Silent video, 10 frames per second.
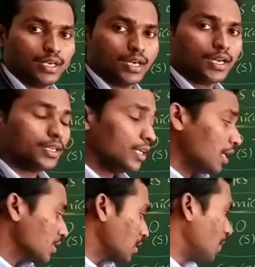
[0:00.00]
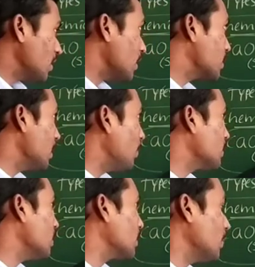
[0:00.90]
And some other
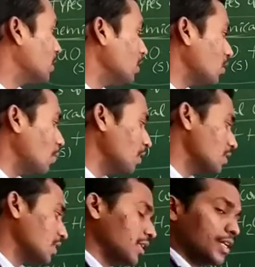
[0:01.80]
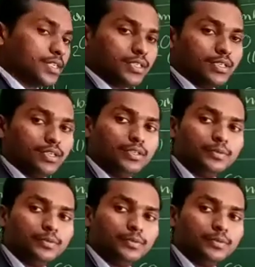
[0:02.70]
examples of chemical combination reaction are